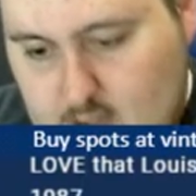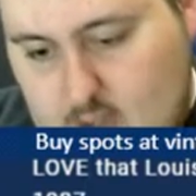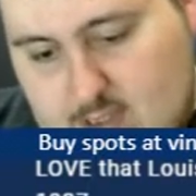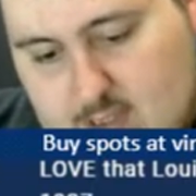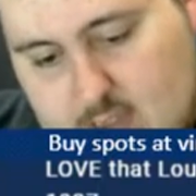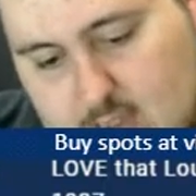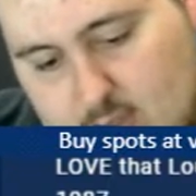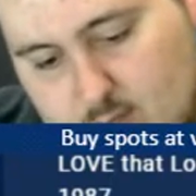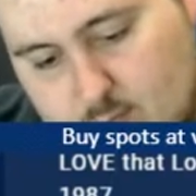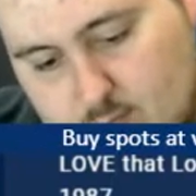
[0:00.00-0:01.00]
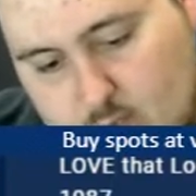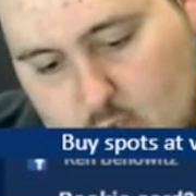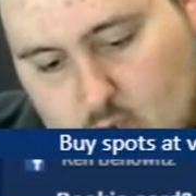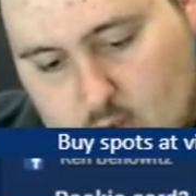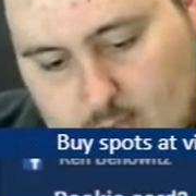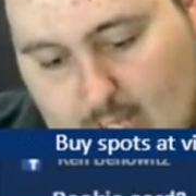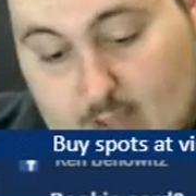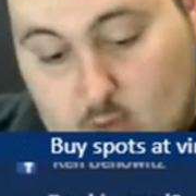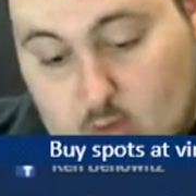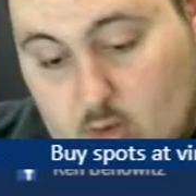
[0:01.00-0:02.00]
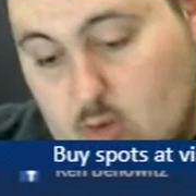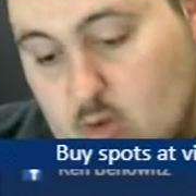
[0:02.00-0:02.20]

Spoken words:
D&D at all,